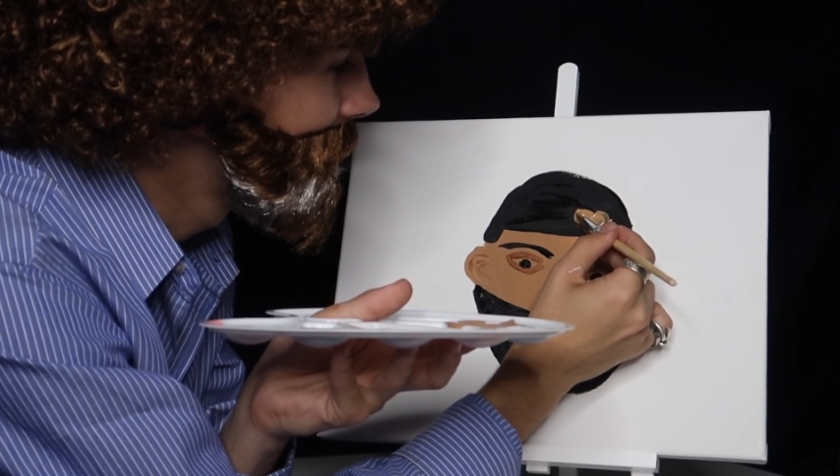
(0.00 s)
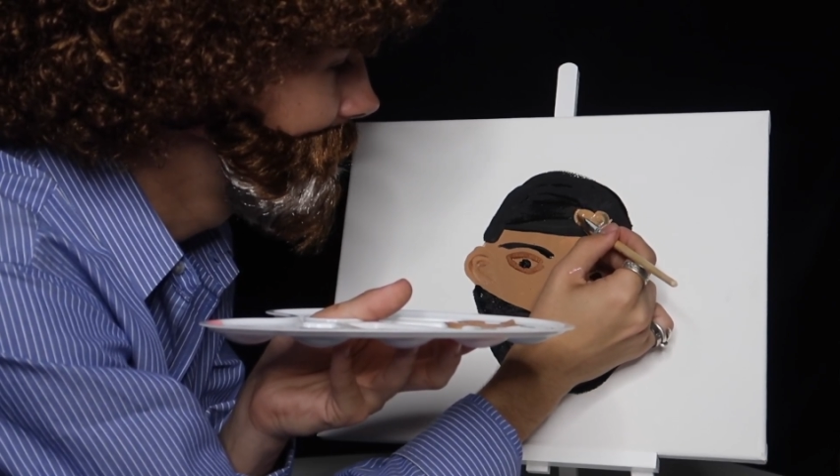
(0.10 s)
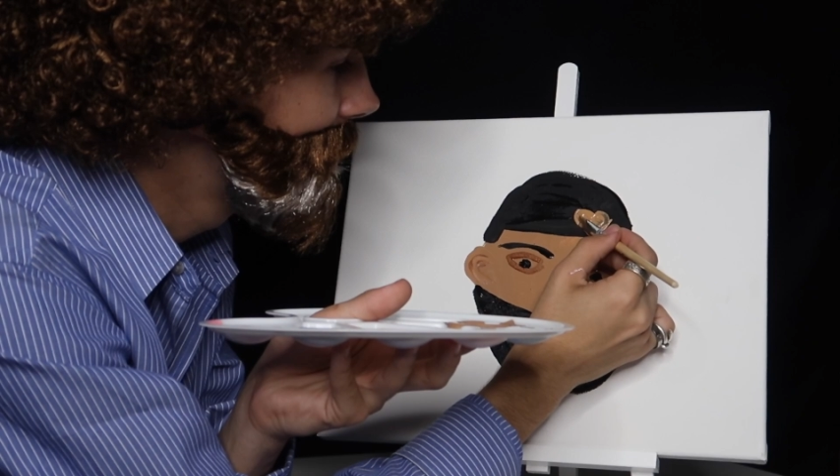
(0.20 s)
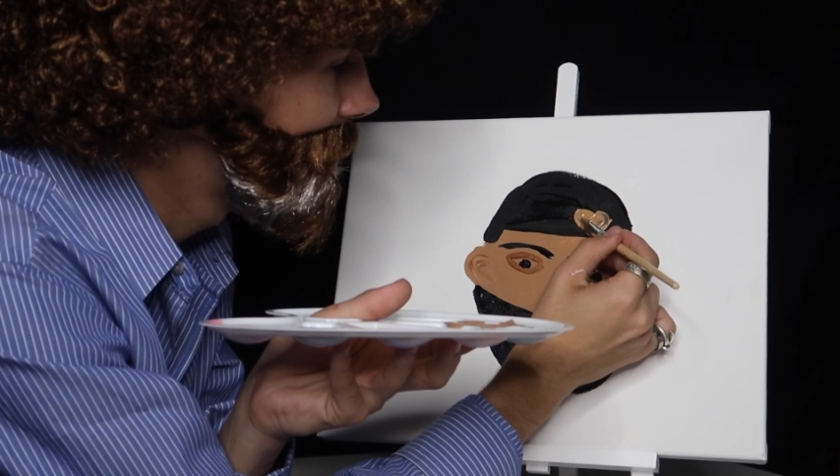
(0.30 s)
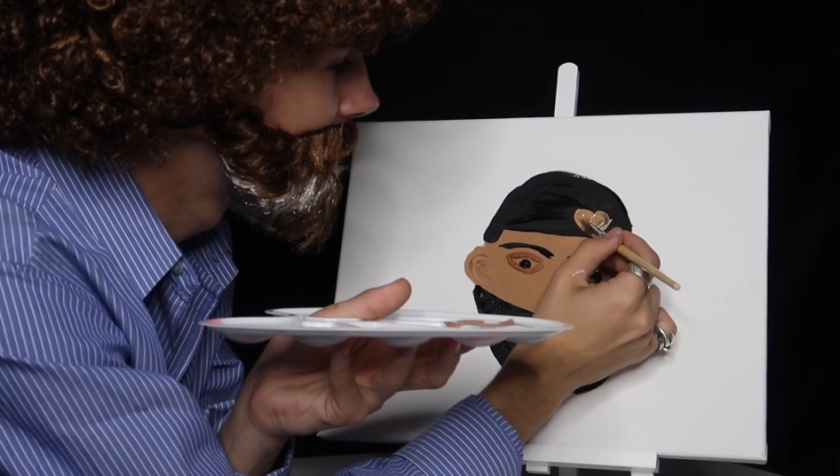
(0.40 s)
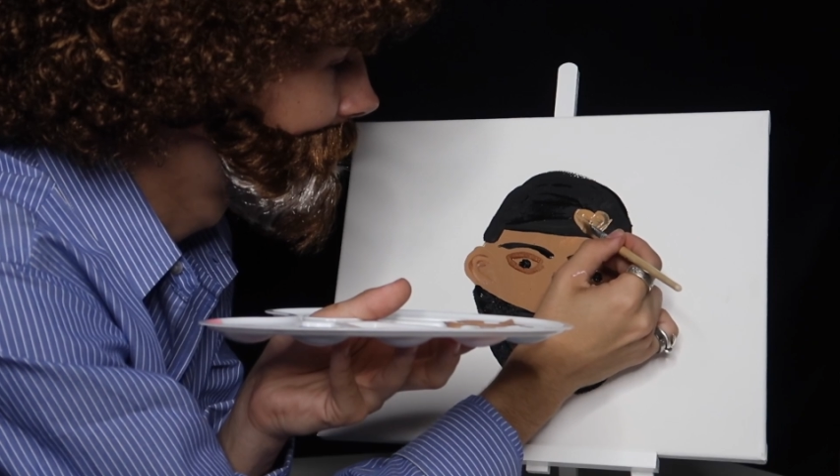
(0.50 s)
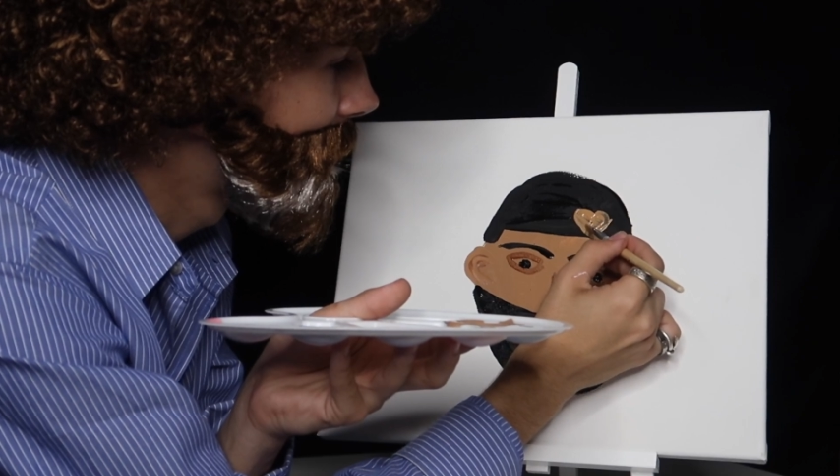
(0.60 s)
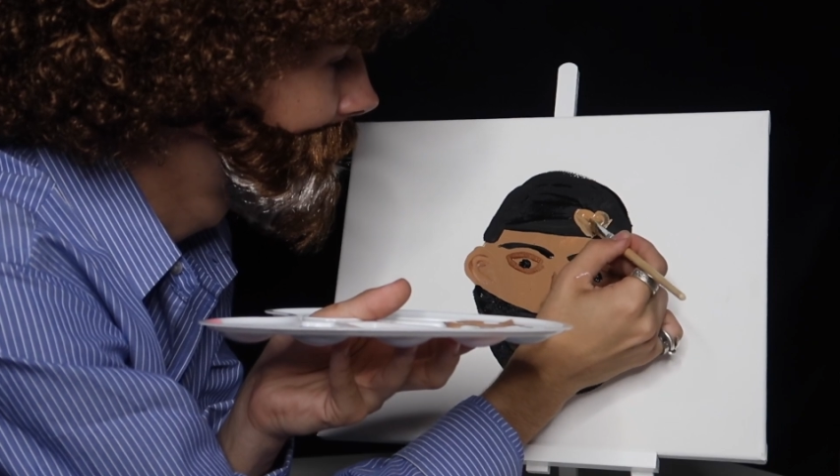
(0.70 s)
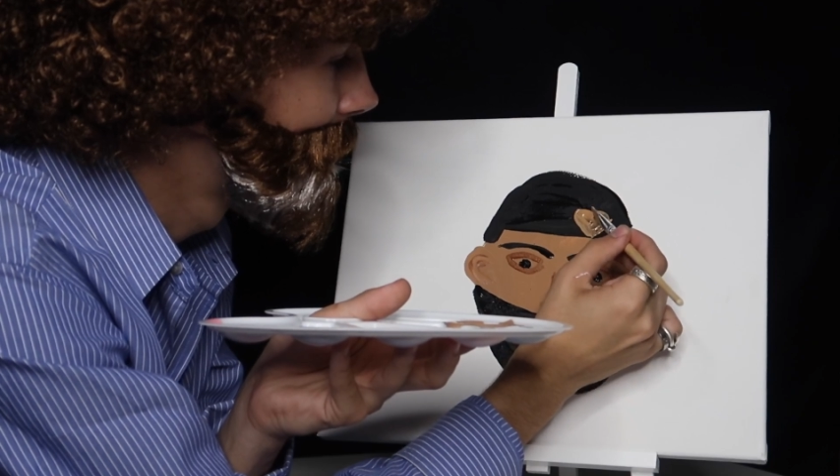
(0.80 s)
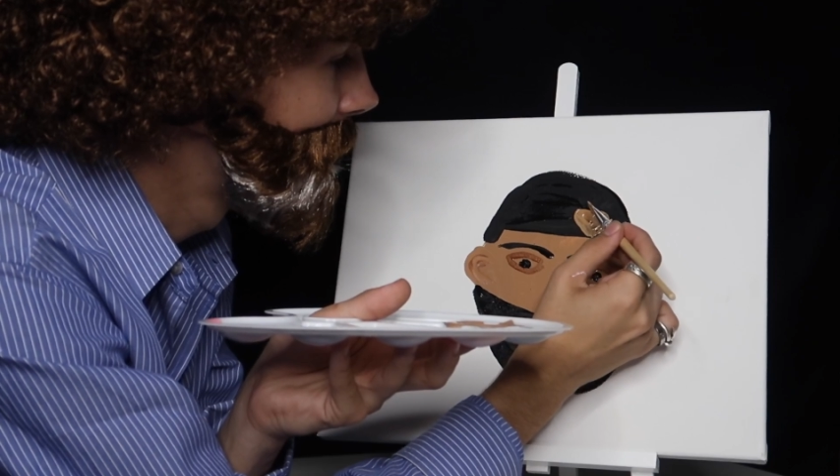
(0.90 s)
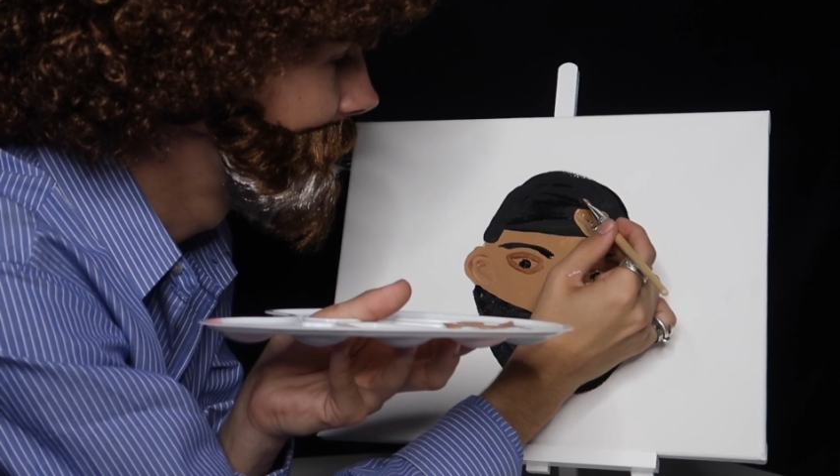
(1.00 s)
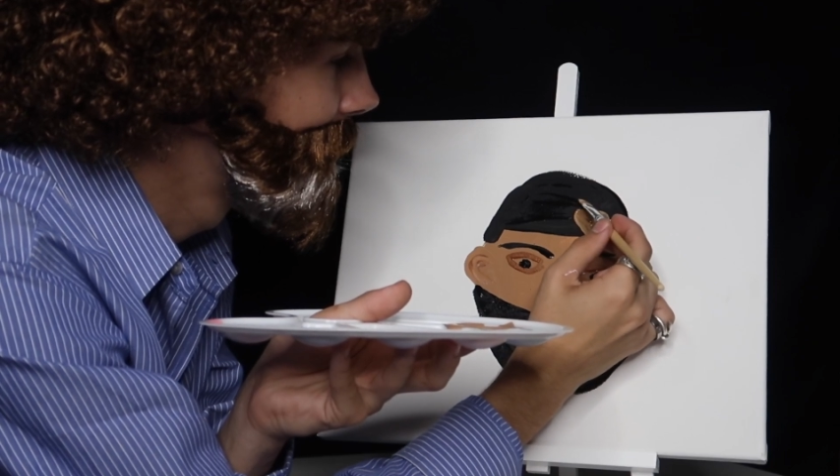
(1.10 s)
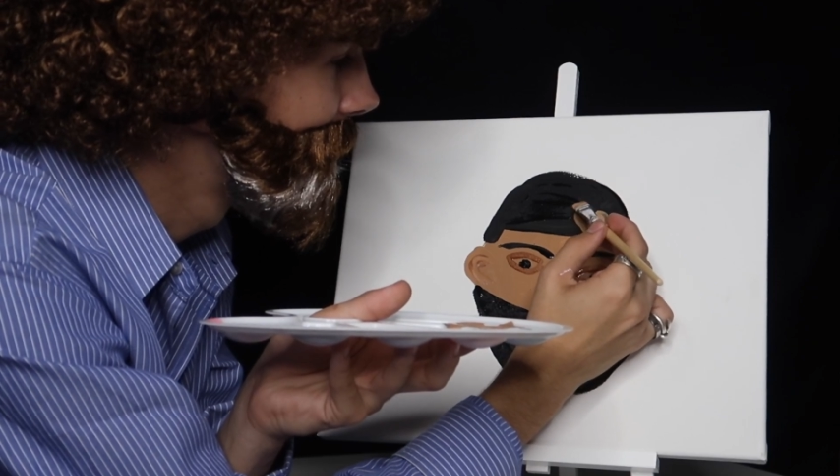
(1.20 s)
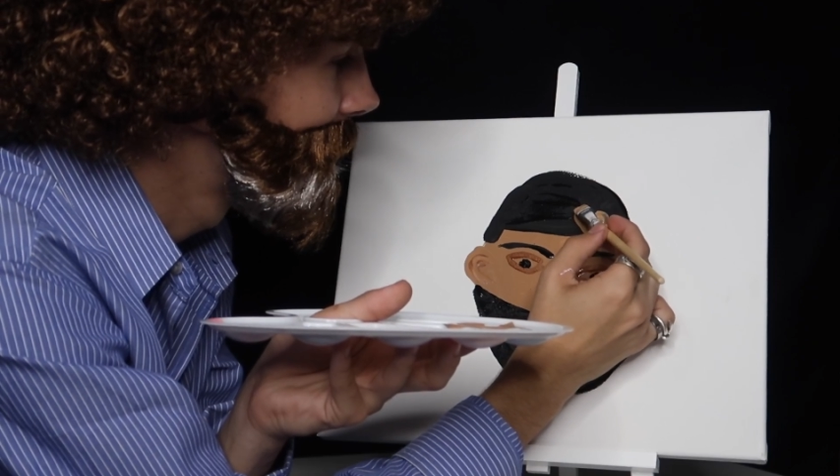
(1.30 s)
good from far away,